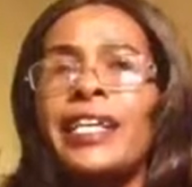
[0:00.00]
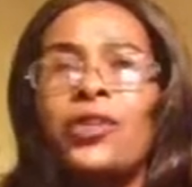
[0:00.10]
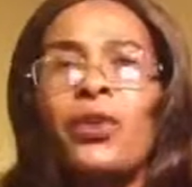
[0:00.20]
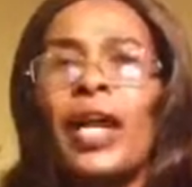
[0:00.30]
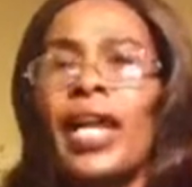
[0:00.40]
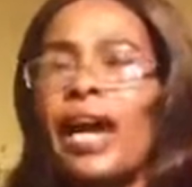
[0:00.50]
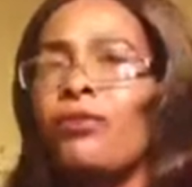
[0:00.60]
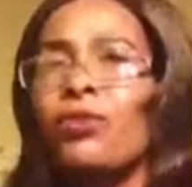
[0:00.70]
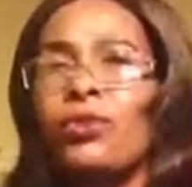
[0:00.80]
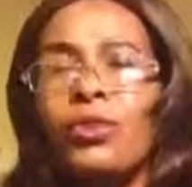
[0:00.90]
your
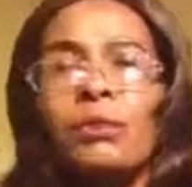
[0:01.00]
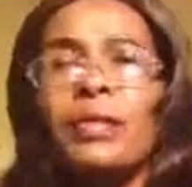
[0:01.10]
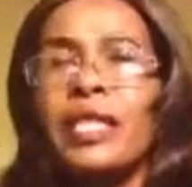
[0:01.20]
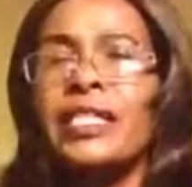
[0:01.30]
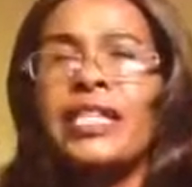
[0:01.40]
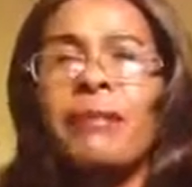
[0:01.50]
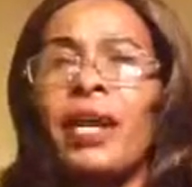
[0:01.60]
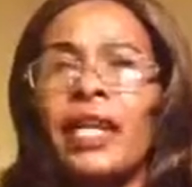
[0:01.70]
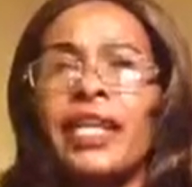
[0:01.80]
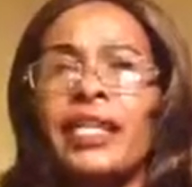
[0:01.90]
life will not be the same
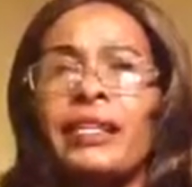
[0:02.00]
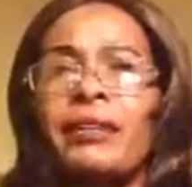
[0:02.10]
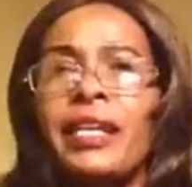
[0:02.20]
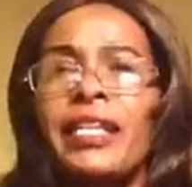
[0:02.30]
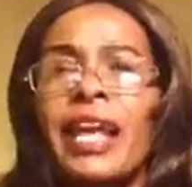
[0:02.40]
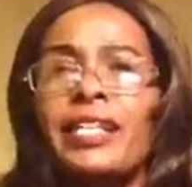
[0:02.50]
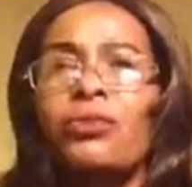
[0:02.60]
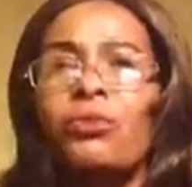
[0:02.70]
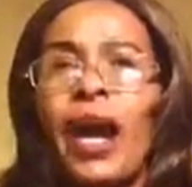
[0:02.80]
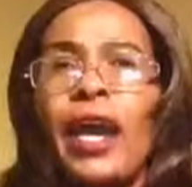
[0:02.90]
again.
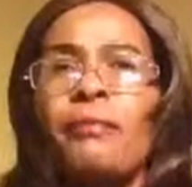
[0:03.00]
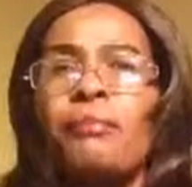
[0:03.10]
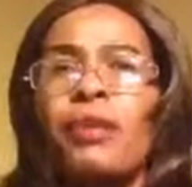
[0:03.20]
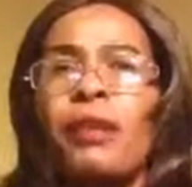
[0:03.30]
That's why